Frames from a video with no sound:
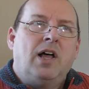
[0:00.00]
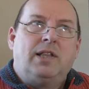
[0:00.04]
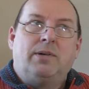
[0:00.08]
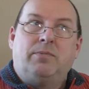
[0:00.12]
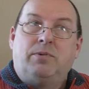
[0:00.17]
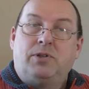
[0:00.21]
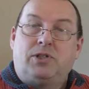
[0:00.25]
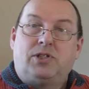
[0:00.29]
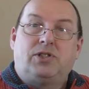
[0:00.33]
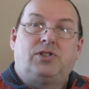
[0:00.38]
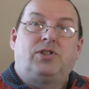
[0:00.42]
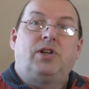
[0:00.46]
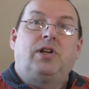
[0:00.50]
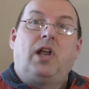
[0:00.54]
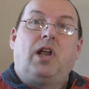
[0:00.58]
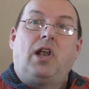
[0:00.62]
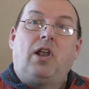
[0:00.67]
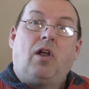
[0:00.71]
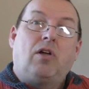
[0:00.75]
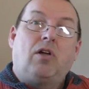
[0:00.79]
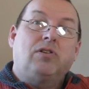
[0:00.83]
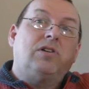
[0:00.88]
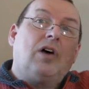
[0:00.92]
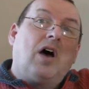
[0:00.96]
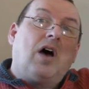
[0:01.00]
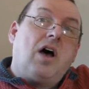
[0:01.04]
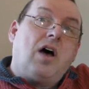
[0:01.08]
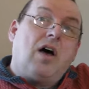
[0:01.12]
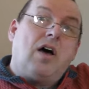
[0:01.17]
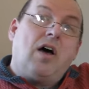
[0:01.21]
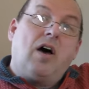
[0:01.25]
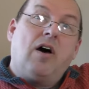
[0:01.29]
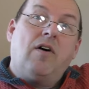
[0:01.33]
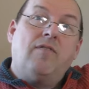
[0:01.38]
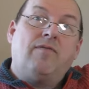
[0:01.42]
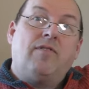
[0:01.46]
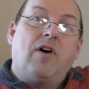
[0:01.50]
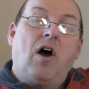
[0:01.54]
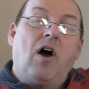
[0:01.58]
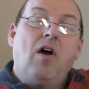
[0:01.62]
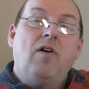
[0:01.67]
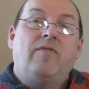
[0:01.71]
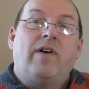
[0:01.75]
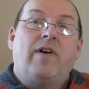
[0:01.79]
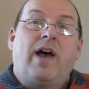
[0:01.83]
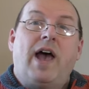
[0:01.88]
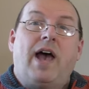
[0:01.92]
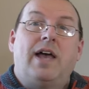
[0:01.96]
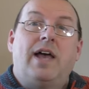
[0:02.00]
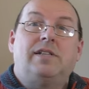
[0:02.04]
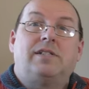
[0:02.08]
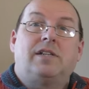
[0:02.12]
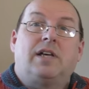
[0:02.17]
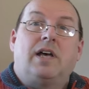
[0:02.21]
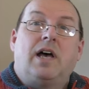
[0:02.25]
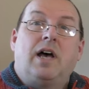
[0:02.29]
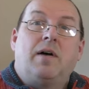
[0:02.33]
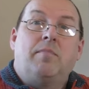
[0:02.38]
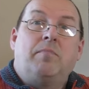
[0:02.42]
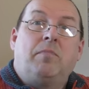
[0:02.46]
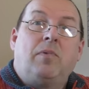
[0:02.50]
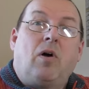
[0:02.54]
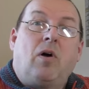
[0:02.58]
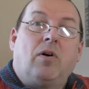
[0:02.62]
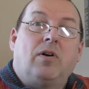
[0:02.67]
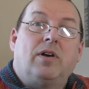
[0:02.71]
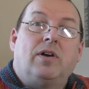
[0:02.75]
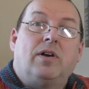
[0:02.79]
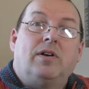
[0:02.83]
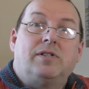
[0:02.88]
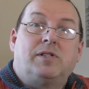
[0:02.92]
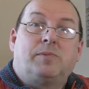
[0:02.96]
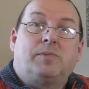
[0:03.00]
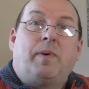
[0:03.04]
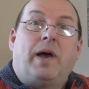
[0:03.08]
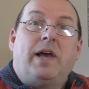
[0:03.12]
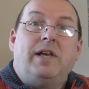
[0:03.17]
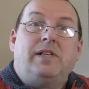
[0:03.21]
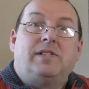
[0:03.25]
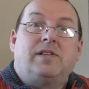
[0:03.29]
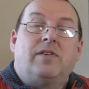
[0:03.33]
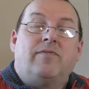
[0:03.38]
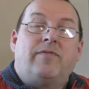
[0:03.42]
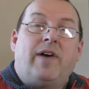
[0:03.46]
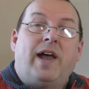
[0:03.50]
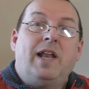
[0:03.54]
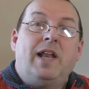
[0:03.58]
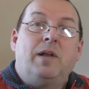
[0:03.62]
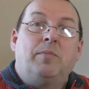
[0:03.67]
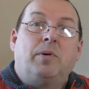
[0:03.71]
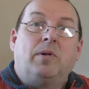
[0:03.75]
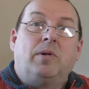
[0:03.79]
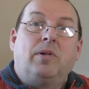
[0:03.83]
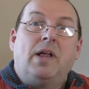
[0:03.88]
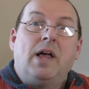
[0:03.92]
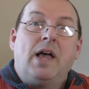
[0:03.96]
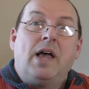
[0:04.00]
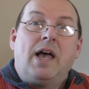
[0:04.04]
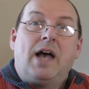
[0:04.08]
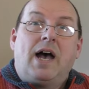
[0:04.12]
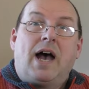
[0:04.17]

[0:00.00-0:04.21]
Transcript: there was still a lot of overhead locker space available.